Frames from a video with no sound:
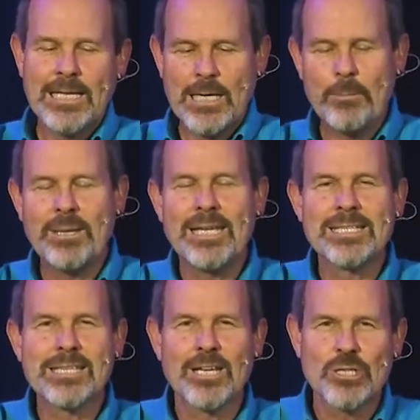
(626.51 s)
It
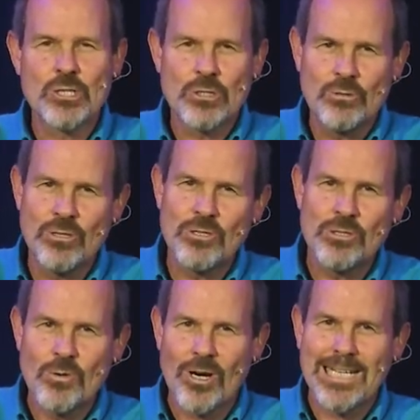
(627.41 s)
means that as soon
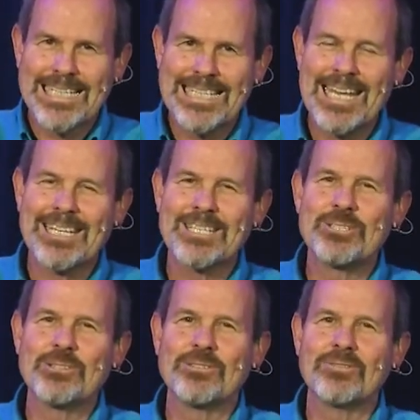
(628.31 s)
as you are
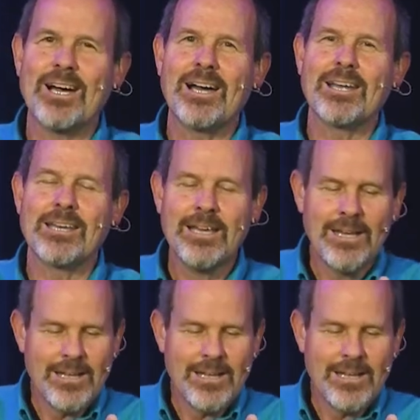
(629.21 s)
connected to the vine,